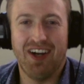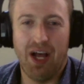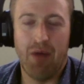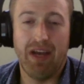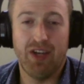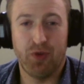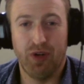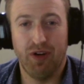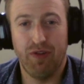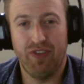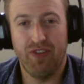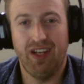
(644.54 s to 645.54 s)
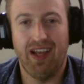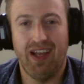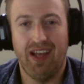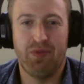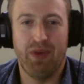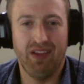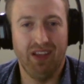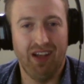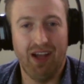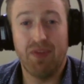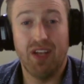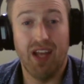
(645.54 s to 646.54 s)
Uh, my Twitter feed has been lit
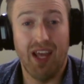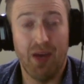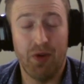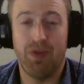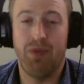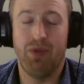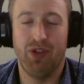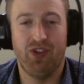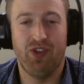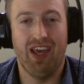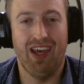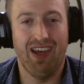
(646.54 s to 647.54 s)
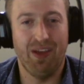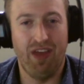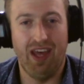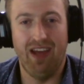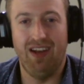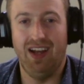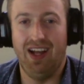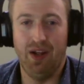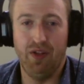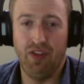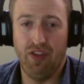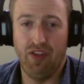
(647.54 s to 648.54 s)
up today with people saying that
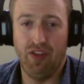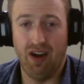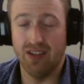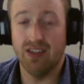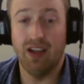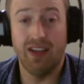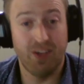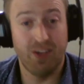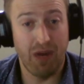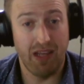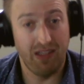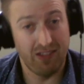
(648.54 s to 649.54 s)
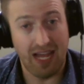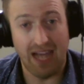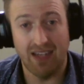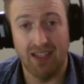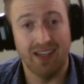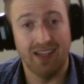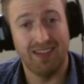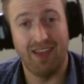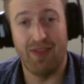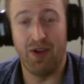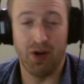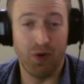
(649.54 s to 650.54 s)
uh, that they're disgusted by these tactics,
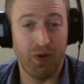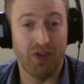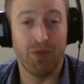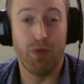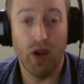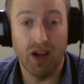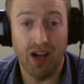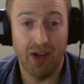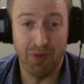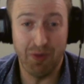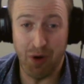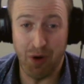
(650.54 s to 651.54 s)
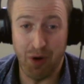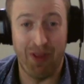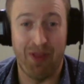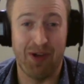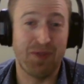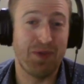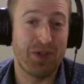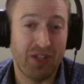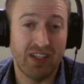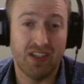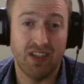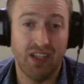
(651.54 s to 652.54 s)
that they're going to boycott Uber, that they're
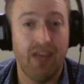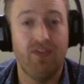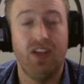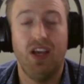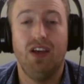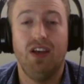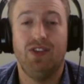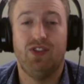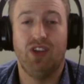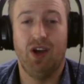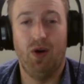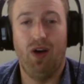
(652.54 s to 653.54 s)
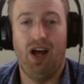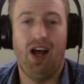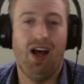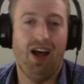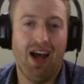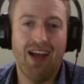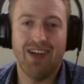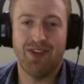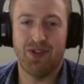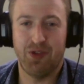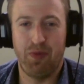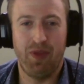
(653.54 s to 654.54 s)
switching to Lyft. So uh, I
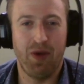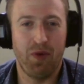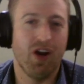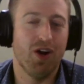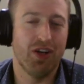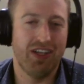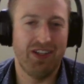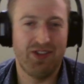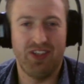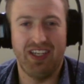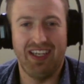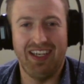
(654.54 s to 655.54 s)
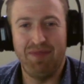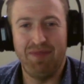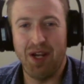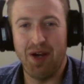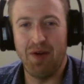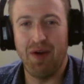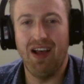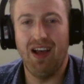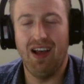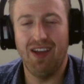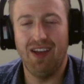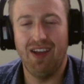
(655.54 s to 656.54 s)
assume that we are going to see, you know, a,
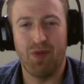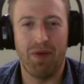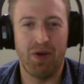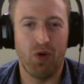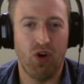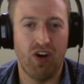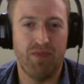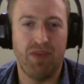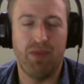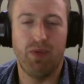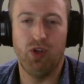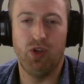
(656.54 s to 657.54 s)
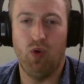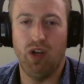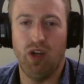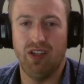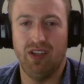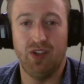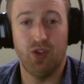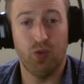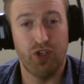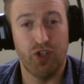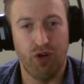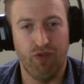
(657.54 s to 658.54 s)
a small minority of people who want to
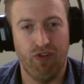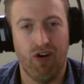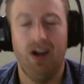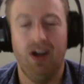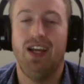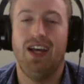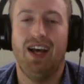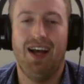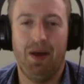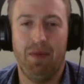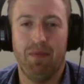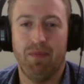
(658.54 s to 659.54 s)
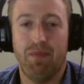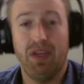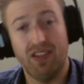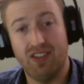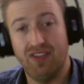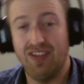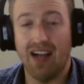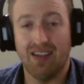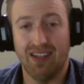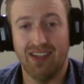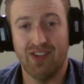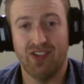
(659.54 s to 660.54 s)
switch over um, because of
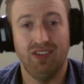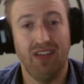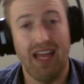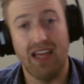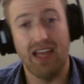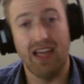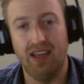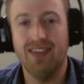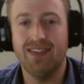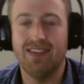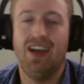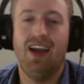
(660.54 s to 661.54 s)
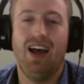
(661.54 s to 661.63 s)
tactics like this.